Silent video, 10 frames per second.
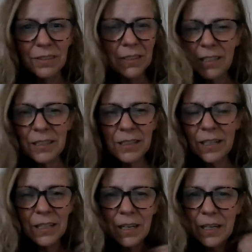
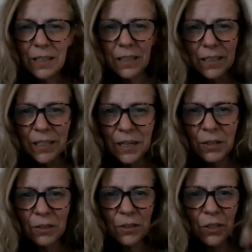That
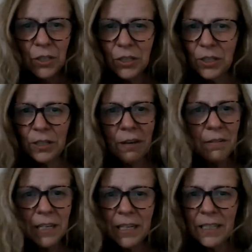you don't
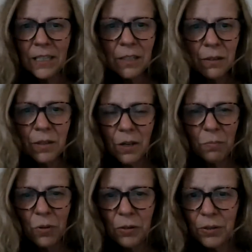need to
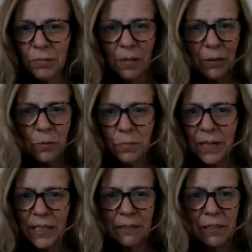broken record
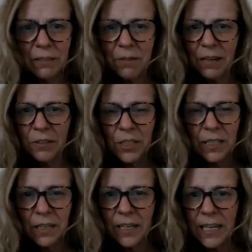player it round
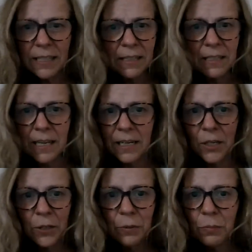in a yesterday
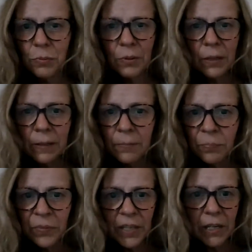loop
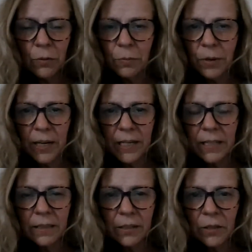in your
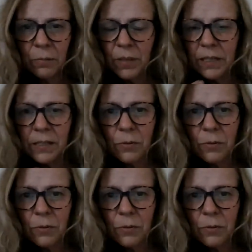brain, because